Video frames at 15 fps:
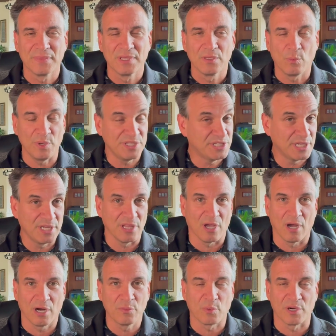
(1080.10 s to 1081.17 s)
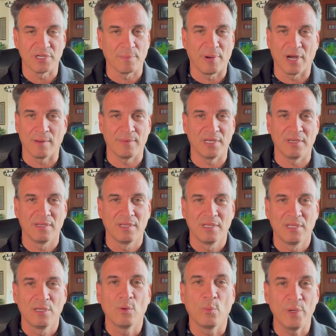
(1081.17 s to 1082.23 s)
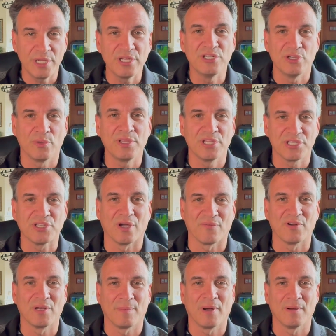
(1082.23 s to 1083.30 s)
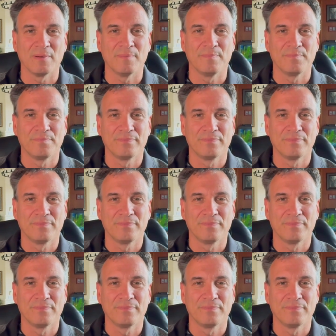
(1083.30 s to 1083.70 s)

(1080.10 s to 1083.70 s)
We did in the hardware department. We can do it in the software department.